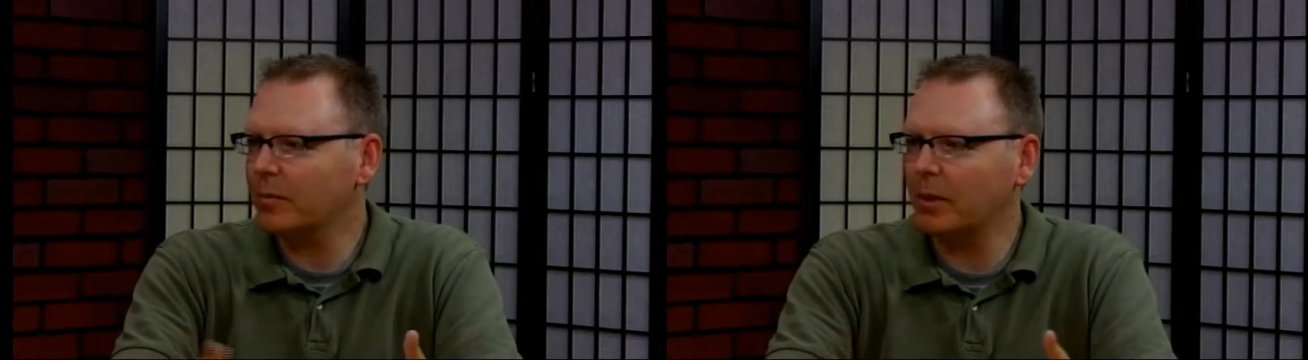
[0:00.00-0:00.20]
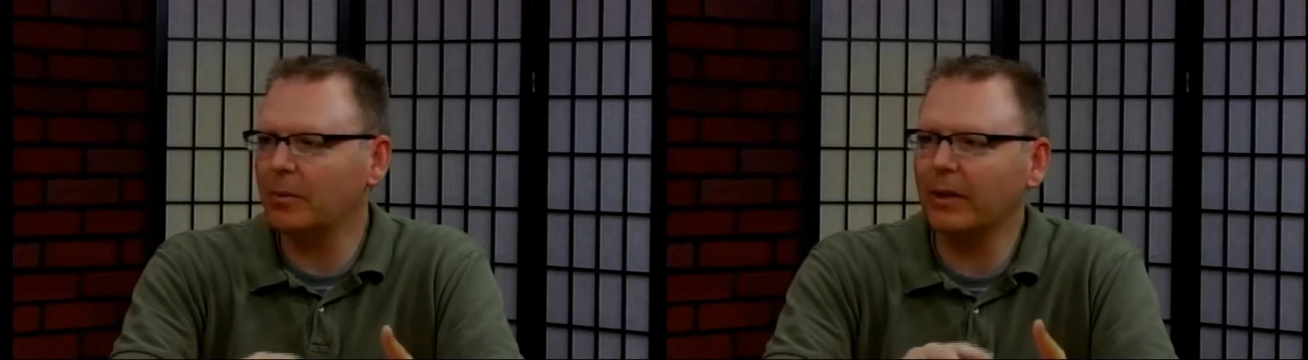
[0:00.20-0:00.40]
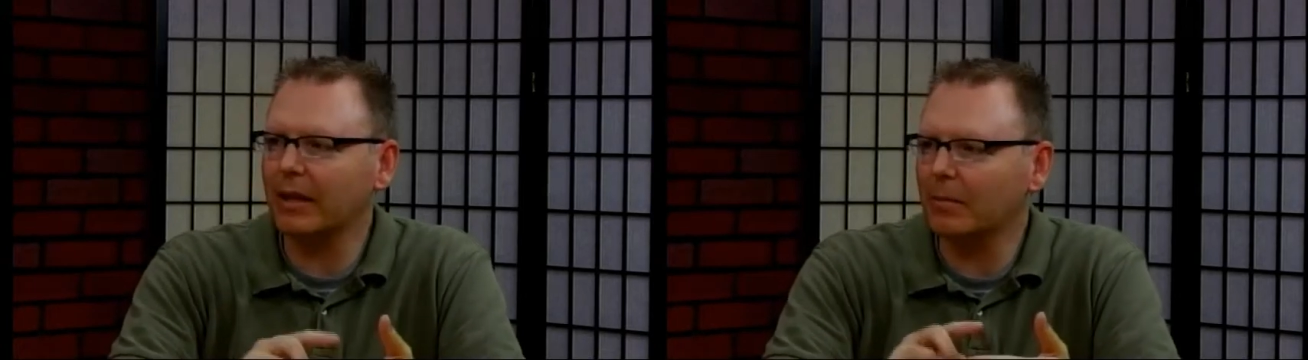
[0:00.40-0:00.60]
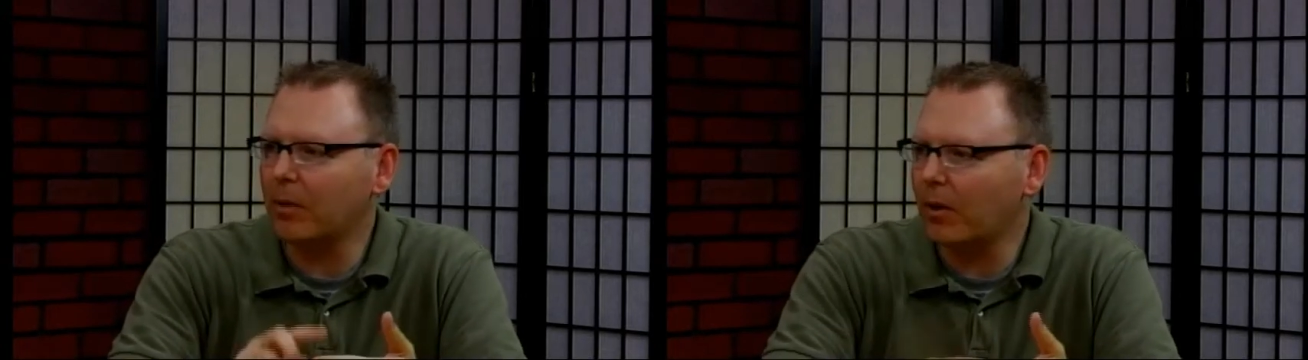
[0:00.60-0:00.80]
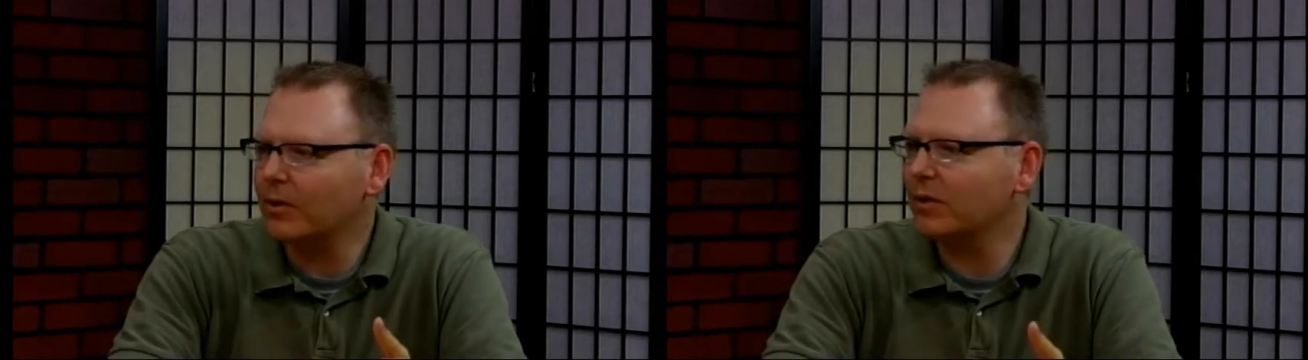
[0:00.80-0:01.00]
People get the
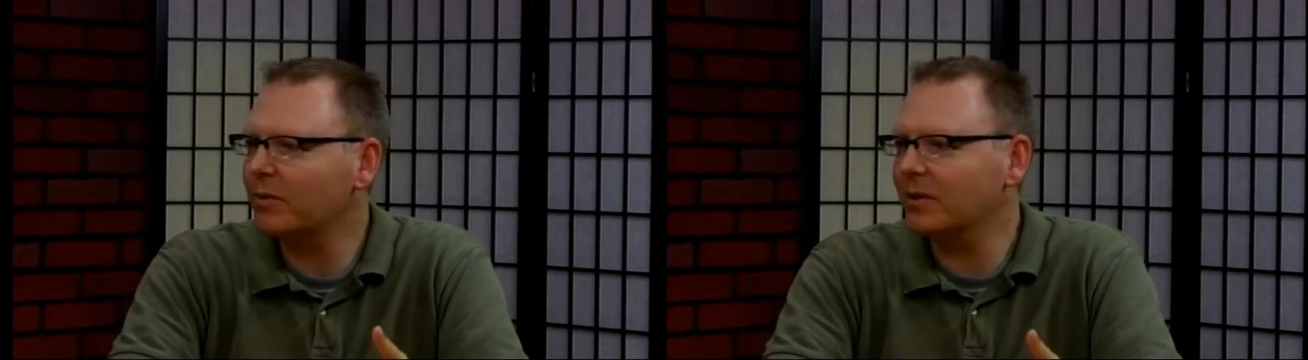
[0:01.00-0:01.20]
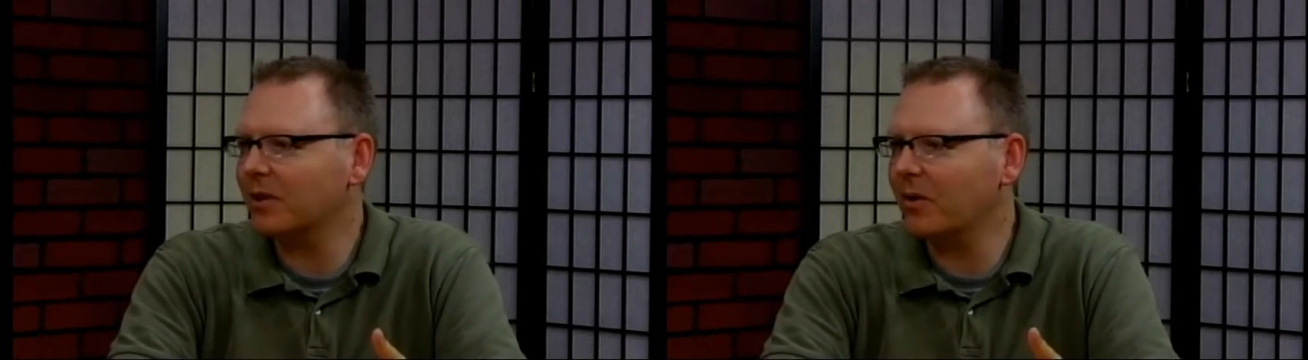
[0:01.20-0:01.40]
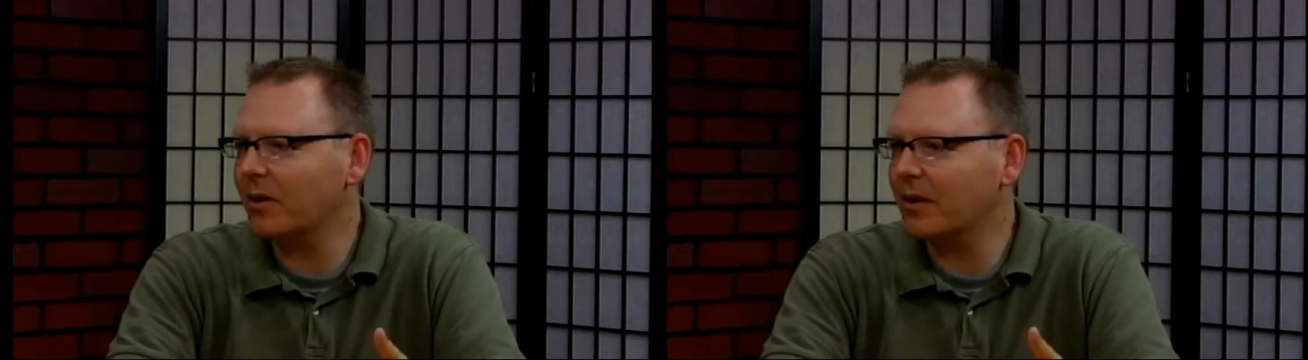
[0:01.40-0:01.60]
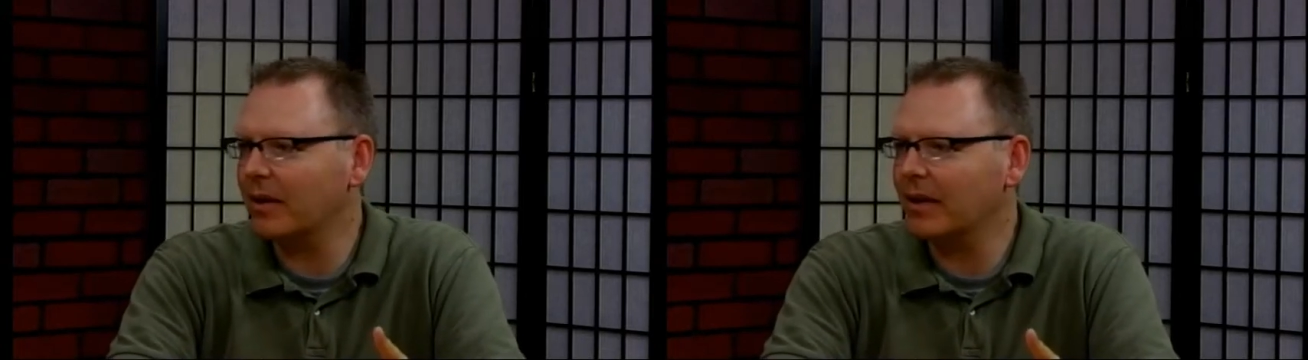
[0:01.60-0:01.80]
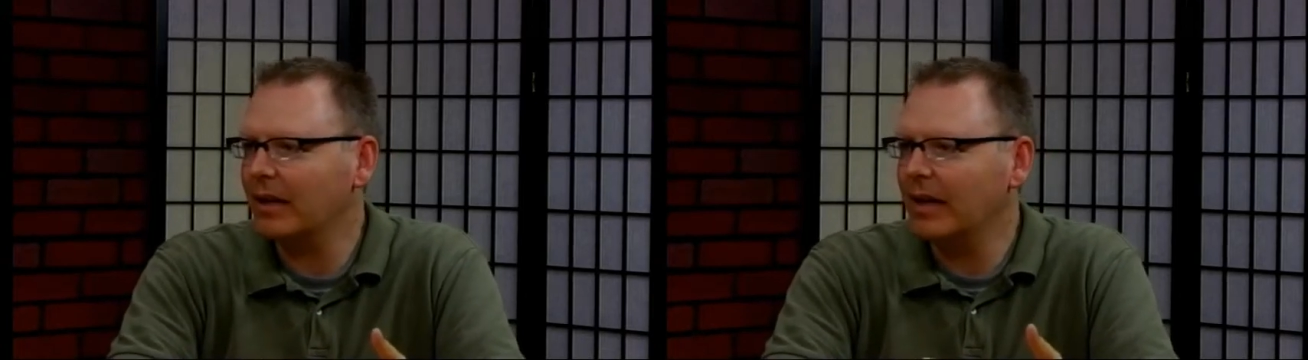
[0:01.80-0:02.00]
pulse of what's going
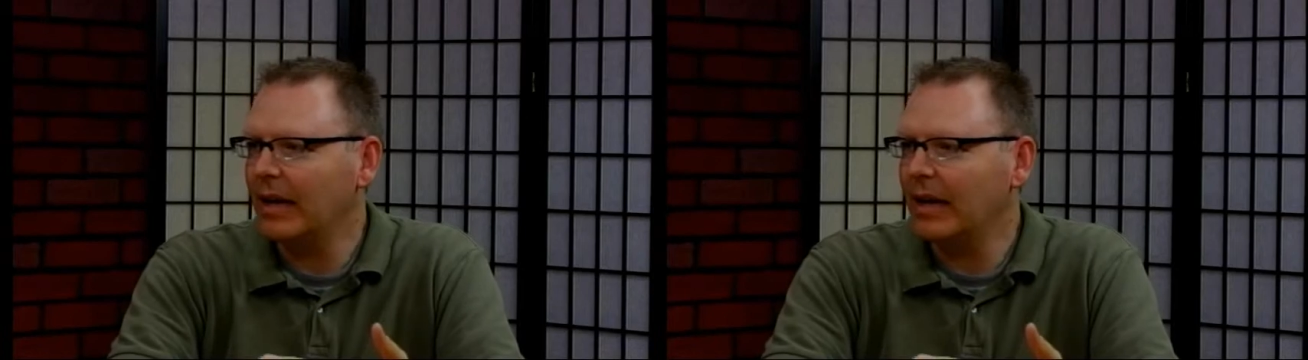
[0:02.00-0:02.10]
on.